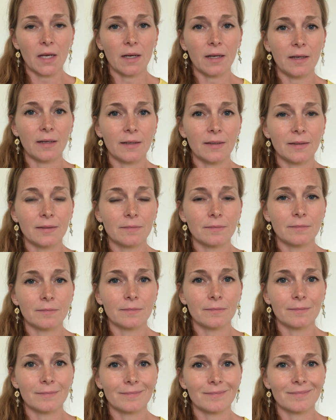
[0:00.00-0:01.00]

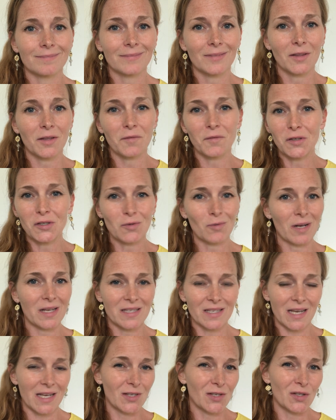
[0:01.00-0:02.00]
the
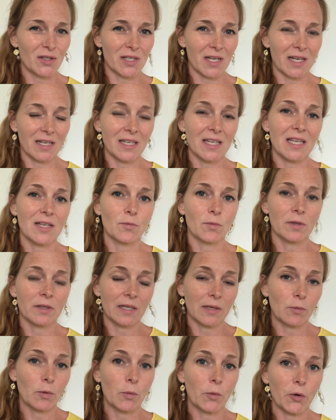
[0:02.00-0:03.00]
visualization technique will
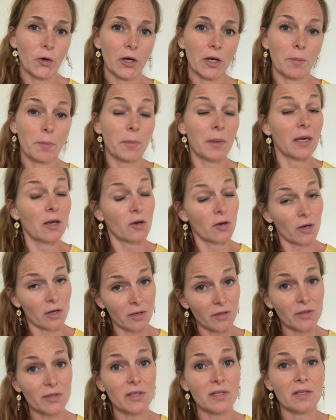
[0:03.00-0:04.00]
never work
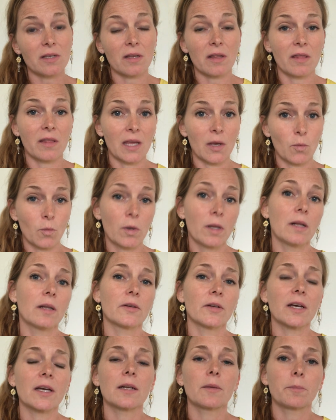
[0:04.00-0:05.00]
because they
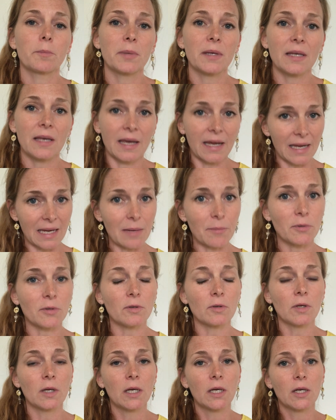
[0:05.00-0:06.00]
will not be
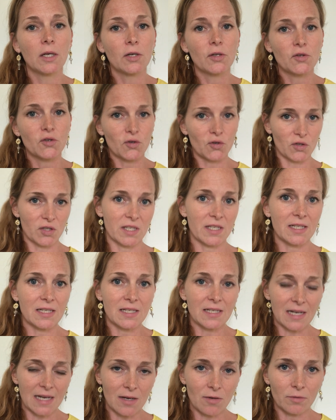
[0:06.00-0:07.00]
able to
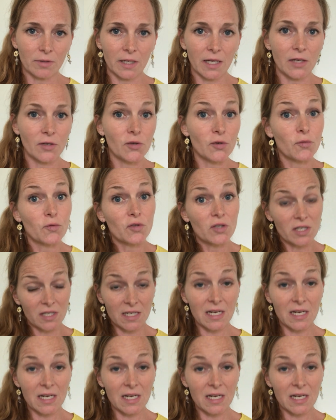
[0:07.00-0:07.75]
sit down and use